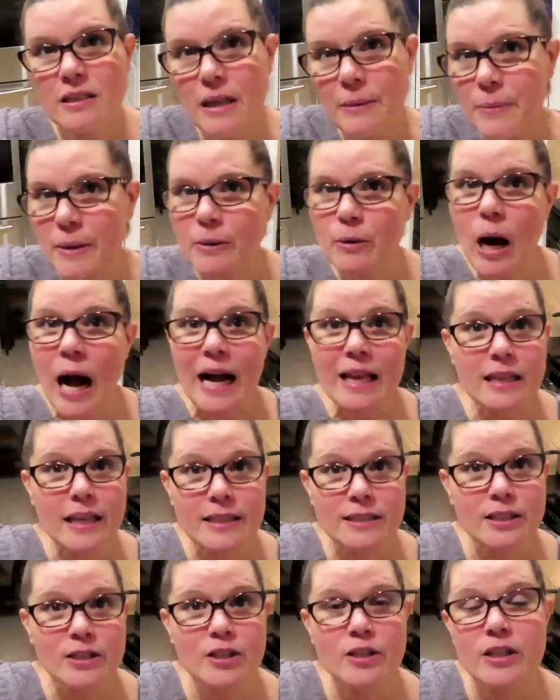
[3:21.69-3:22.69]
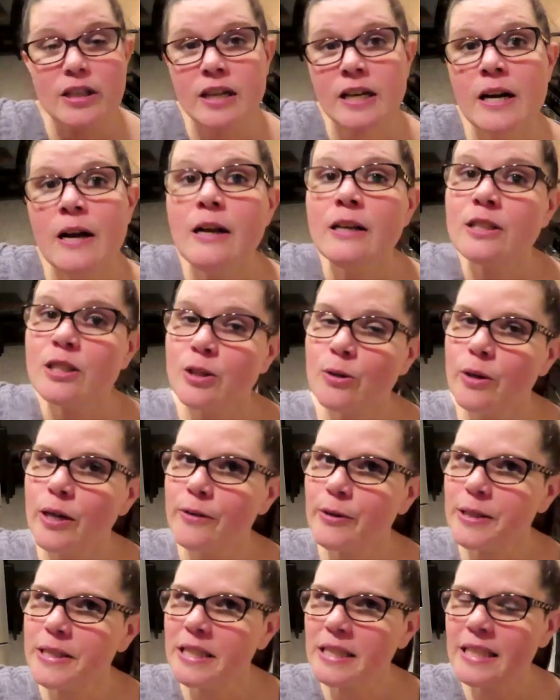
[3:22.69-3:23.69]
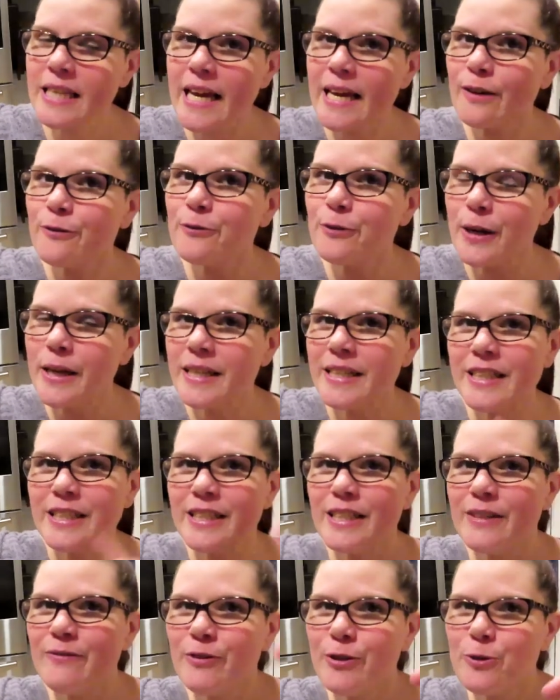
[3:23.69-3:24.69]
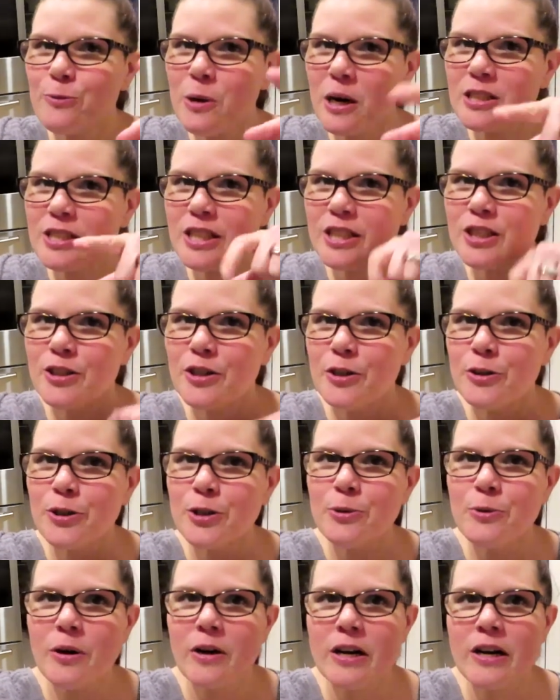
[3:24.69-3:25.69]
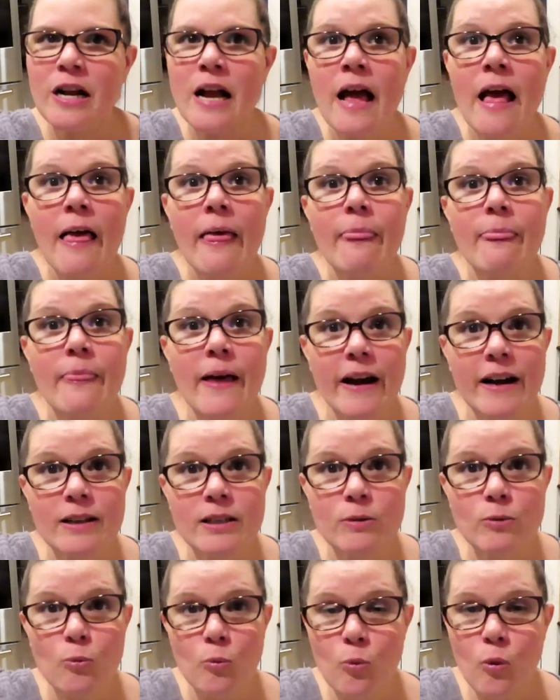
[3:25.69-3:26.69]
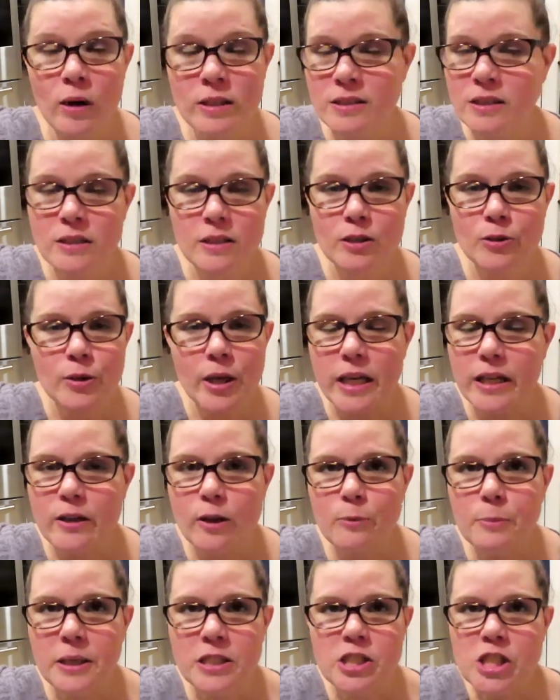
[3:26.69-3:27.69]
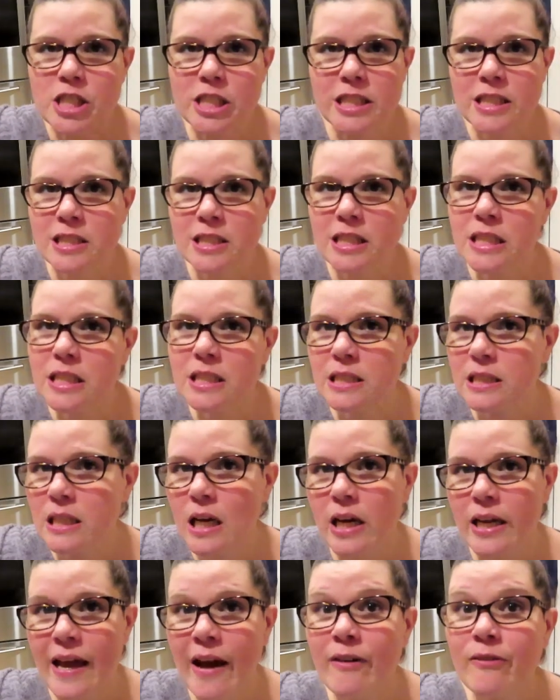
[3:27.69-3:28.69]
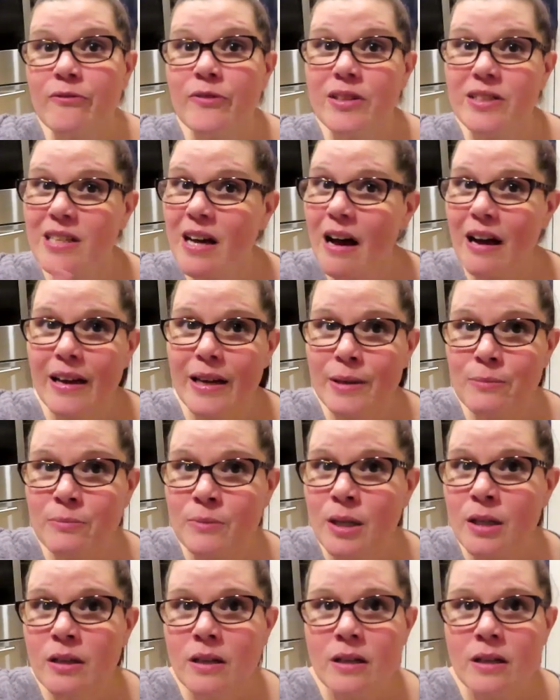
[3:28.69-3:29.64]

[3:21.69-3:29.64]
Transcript: But I like to cook, so I recently had a friend, and if you're watching, you know who you are, that wants to do keto, but she does not have the time.